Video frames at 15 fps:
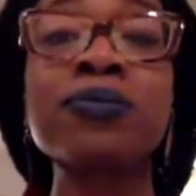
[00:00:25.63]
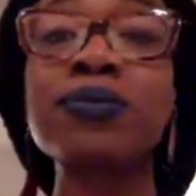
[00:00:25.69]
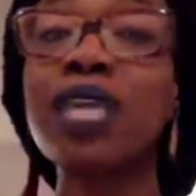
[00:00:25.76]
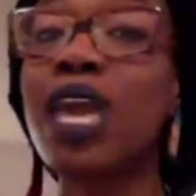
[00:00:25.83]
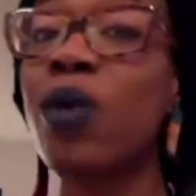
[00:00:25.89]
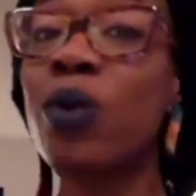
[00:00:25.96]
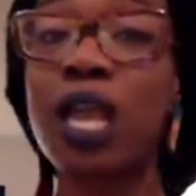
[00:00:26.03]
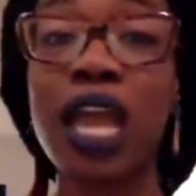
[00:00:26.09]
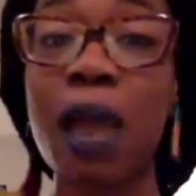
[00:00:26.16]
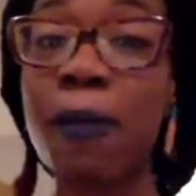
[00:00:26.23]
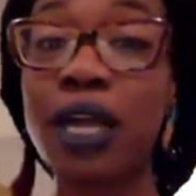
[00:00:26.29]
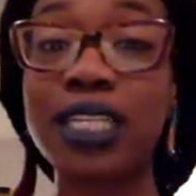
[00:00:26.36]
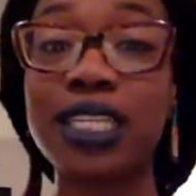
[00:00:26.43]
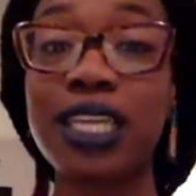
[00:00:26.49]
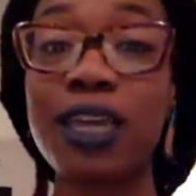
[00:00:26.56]
and when I got back
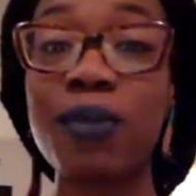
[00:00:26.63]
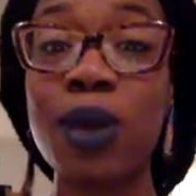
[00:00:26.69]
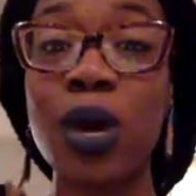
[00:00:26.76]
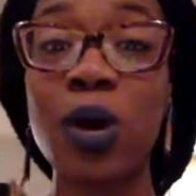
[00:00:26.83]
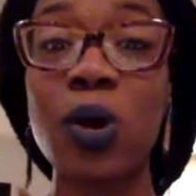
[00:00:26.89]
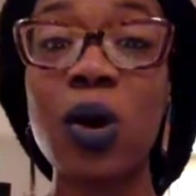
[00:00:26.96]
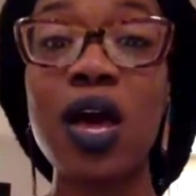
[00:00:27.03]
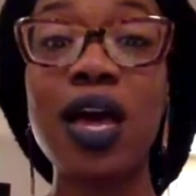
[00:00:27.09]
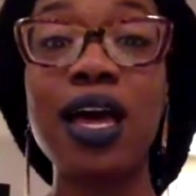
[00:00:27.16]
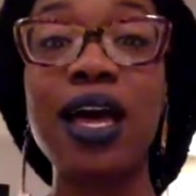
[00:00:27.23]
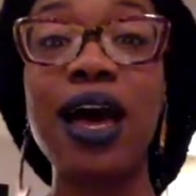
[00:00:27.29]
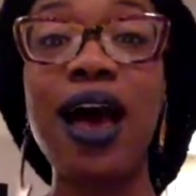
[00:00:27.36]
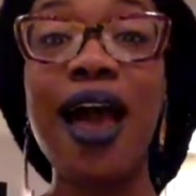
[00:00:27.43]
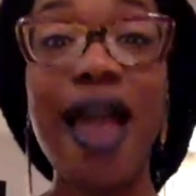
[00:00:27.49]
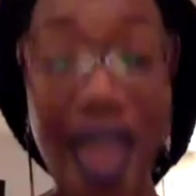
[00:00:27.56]
to the email,
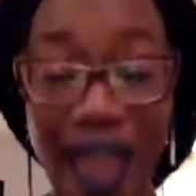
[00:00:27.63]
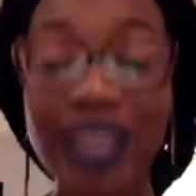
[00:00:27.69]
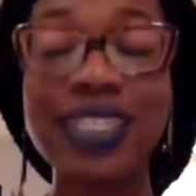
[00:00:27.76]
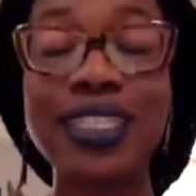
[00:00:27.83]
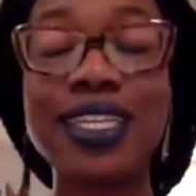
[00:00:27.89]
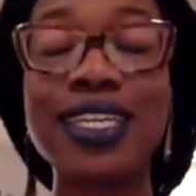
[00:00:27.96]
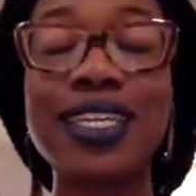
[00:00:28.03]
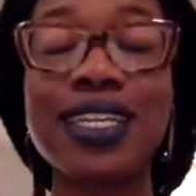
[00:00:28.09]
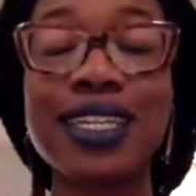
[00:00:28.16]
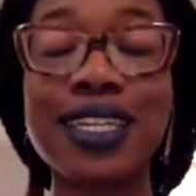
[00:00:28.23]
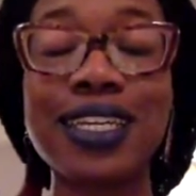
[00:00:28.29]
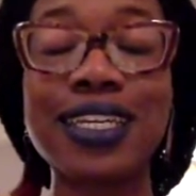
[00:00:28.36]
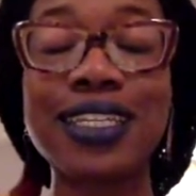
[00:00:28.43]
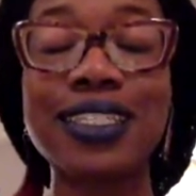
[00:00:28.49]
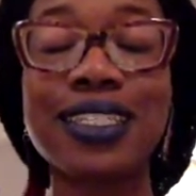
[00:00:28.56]
I
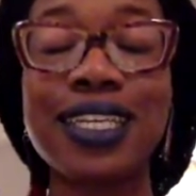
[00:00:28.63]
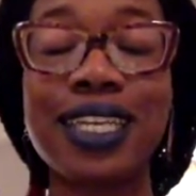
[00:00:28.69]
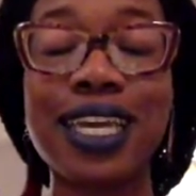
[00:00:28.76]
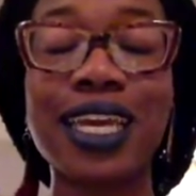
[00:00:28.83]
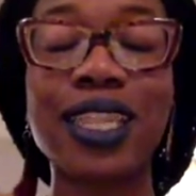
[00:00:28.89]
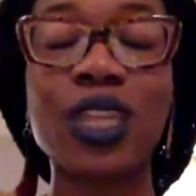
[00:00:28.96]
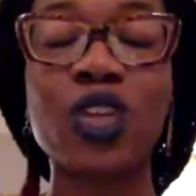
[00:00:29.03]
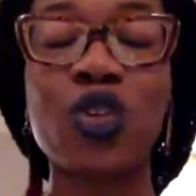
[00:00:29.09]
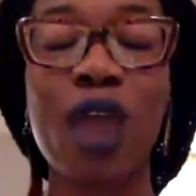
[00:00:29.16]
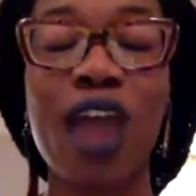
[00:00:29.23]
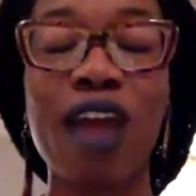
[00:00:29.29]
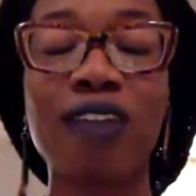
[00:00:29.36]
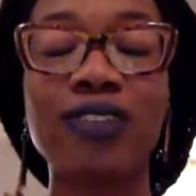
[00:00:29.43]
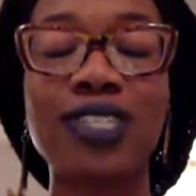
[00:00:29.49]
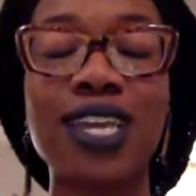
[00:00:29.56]
accidentally deleted the draft.
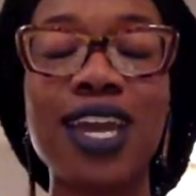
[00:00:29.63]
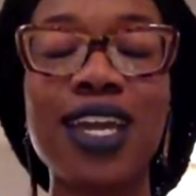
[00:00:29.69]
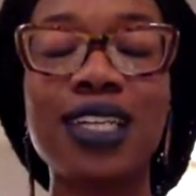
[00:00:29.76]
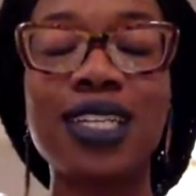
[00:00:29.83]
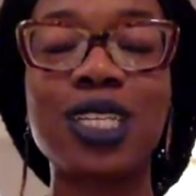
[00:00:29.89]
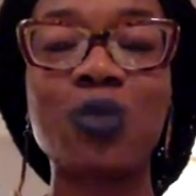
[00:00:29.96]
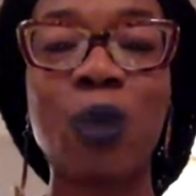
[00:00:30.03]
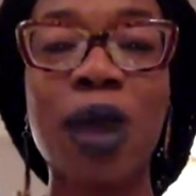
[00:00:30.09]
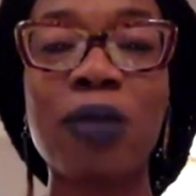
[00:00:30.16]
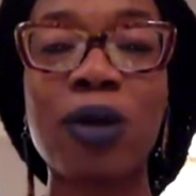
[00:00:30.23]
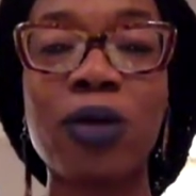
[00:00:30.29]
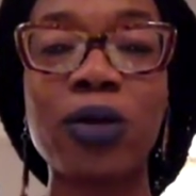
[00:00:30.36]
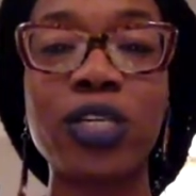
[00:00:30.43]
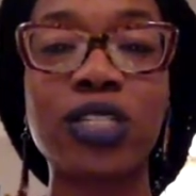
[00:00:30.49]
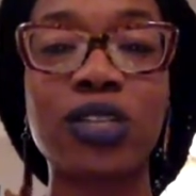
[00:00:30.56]
And despite my
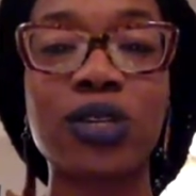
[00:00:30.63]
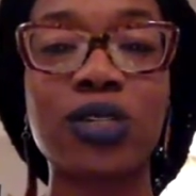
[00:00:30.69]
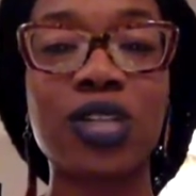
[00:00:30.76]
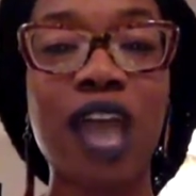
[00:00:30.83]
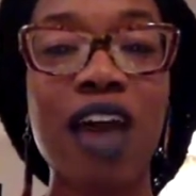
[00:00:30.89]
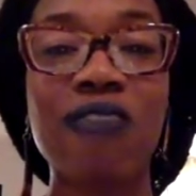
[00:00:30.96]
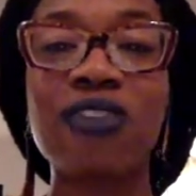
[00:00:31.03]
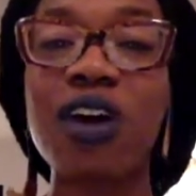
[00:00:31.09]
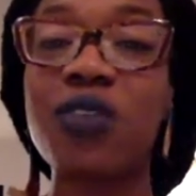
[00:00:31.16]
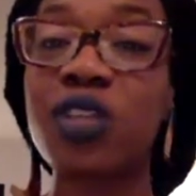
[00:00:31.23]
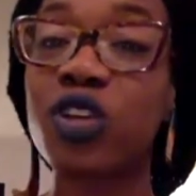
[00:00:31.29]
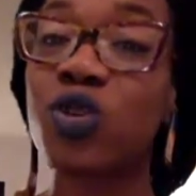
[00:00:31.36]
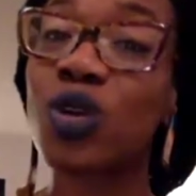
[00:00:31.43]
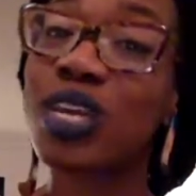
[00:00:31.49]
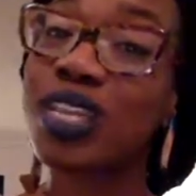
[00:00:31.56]
research, I found that
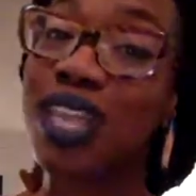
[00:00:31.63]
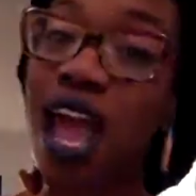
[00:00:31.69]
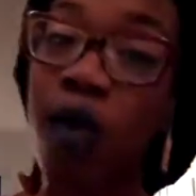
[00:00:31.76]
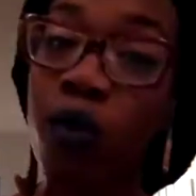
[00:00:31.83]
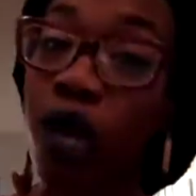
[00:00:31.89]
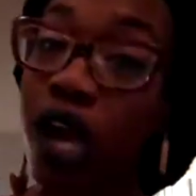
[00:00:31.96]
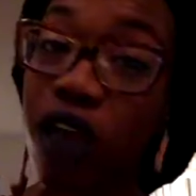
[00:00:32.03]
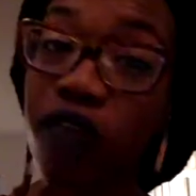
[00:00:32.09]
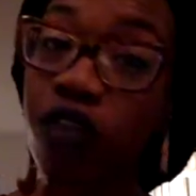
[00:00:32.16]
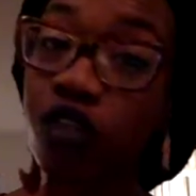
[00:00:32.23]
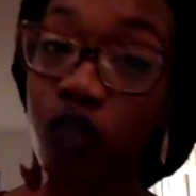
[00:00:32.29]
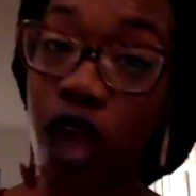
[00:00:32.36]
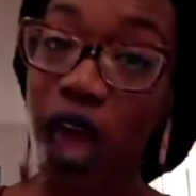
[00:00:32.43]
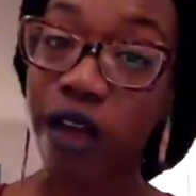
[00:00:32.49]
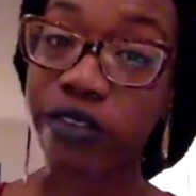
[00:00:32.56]
you cannot recover
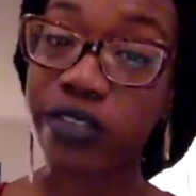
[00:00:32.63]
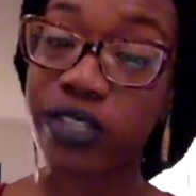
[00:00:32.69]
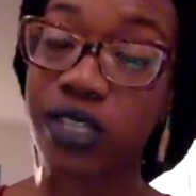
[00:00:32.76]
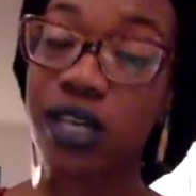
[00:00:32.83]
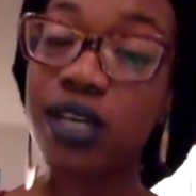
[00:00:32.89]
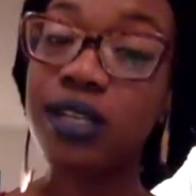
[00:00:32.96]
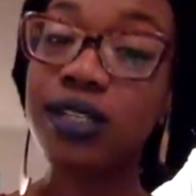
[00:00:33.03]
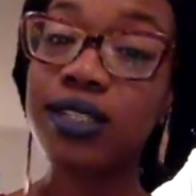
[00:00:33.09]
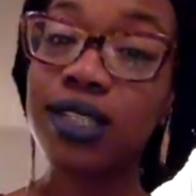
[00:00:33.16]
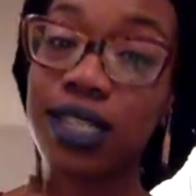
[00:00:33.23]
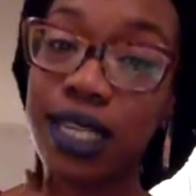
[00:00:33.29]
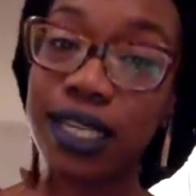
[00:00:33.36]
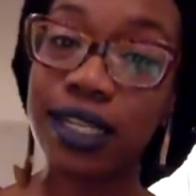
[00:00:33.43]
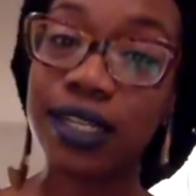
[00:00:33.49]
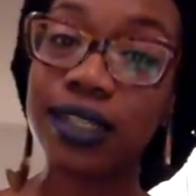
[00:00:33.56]
drafts
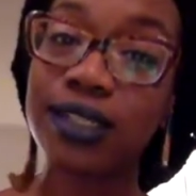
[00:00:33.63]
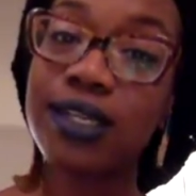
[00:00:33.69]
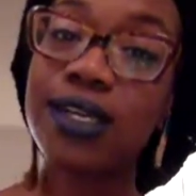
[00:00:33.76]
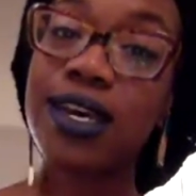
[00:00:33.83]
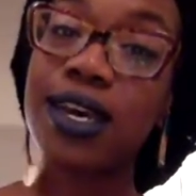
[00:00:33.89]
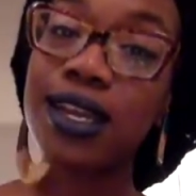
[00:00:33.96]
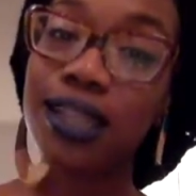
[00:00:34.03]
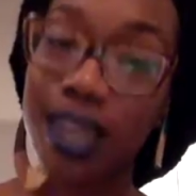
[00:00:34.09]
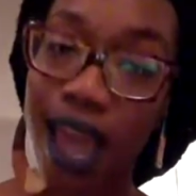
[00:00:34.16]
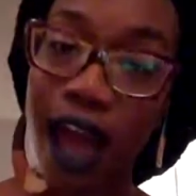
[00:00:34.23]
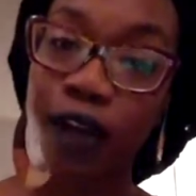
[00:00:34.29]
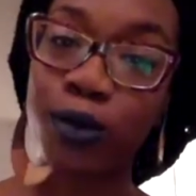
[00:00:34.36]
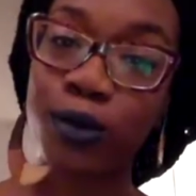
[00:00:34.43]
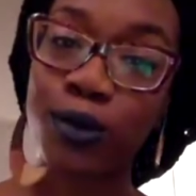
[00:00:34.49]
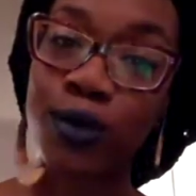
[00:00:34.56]
deleted in
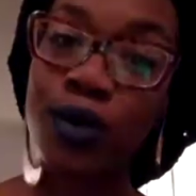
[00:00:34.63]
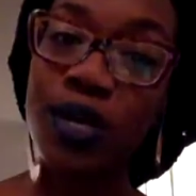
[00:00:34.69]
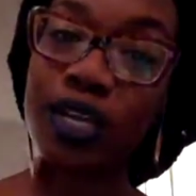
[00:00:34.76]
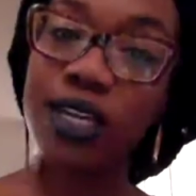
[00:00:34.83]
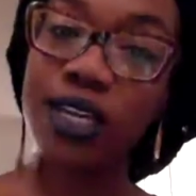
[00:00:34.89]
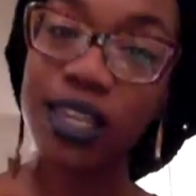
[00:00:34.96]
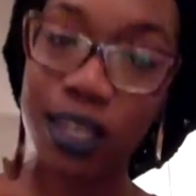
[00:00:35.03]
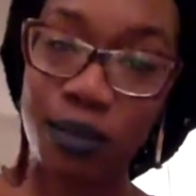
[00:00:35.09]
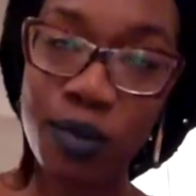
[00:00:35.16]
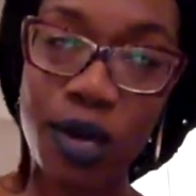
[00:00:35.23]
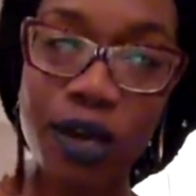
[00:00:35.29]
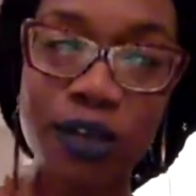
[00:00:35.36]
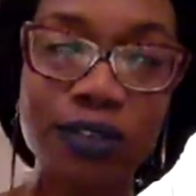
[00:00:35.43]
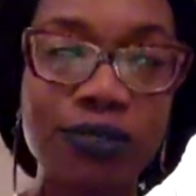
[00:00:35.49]
Yahoo email.